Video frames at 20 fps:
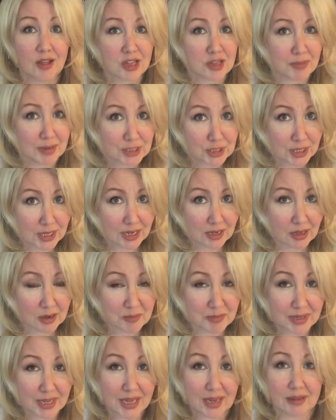especially getting
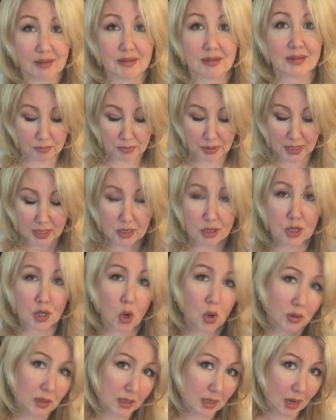on planes. Planes
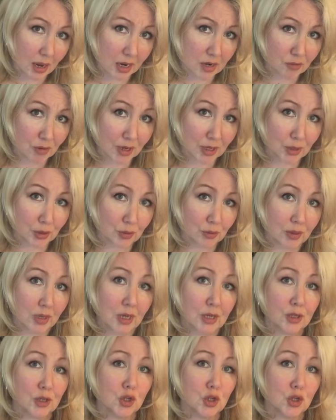totally dehydrate you.